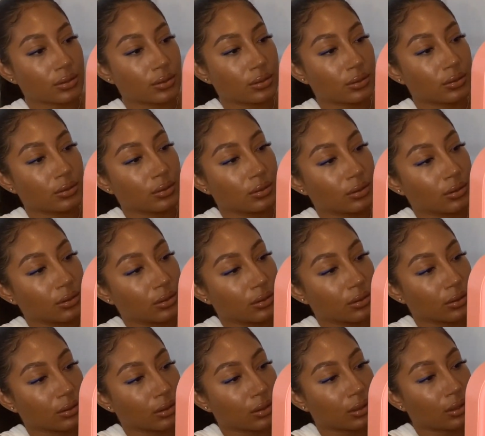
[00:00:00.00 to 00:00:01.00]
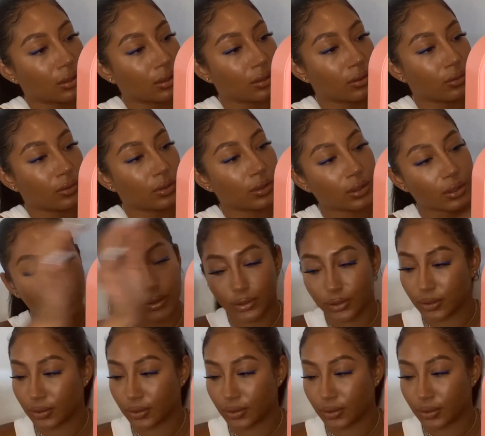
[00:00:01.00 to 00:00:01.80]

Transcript: can go in there